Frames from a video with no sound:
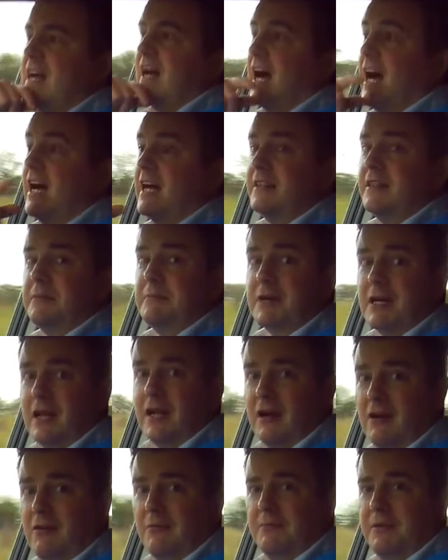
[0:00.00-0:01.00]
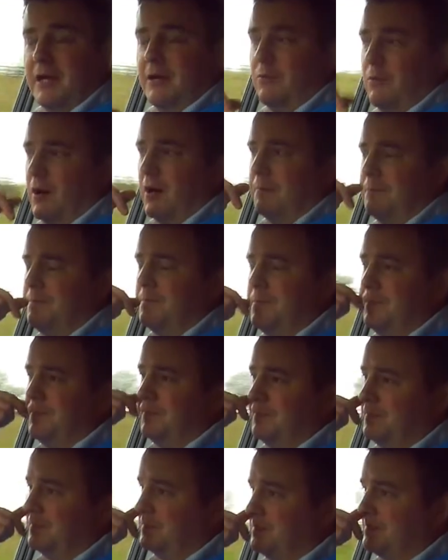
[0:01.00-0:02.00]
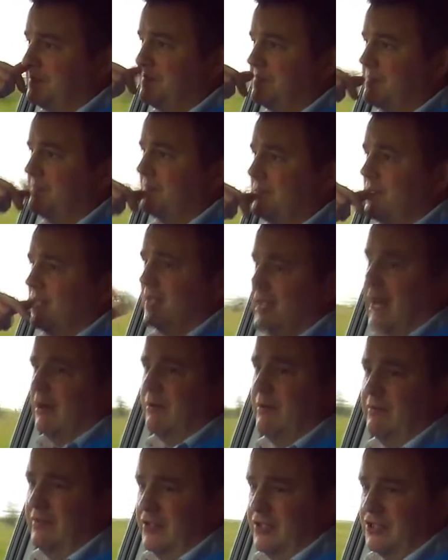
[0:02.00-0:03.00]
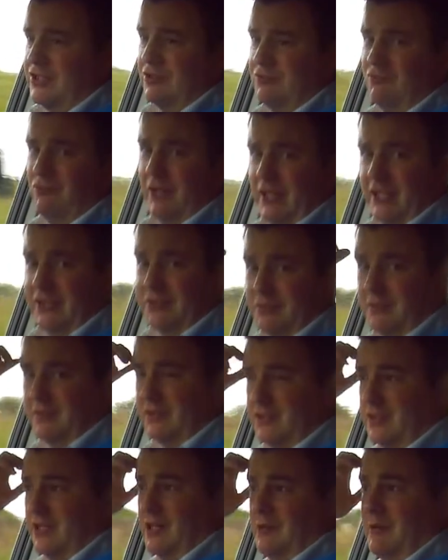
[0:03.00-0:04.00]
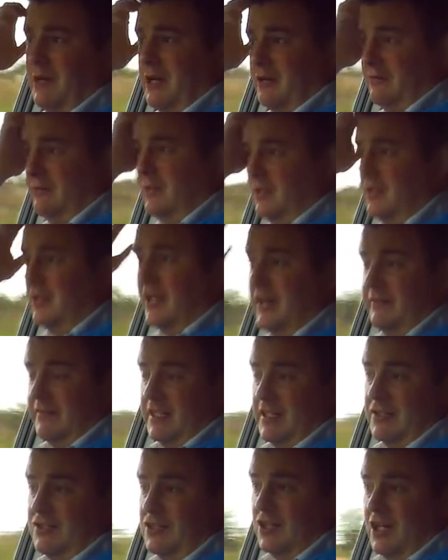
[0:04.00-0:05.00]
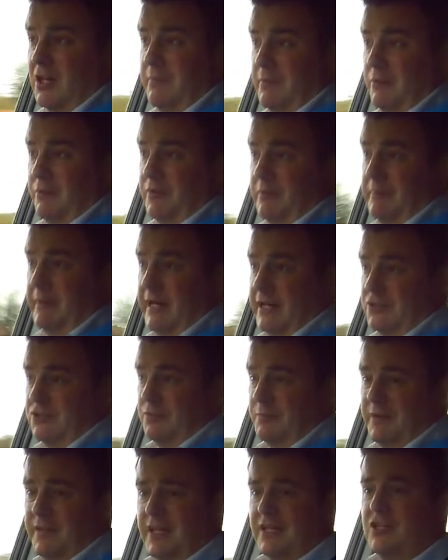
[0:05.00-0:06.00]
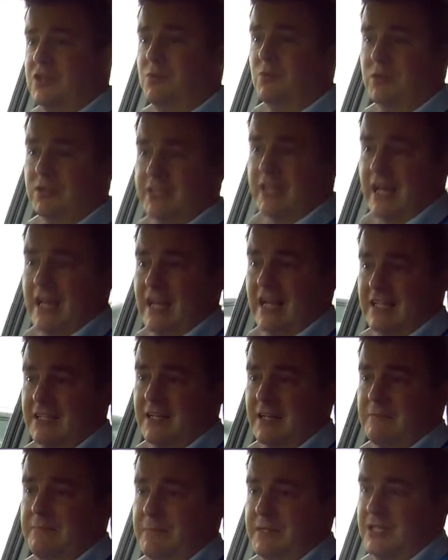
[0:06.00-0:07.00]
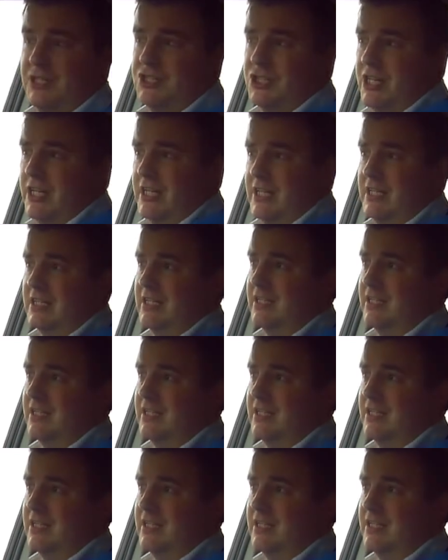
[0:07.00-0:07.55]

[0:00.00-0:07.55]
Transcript: And the McLaren P1. However, this could really do with a turbo. The turbo on the petrol, but then you would get less MPG.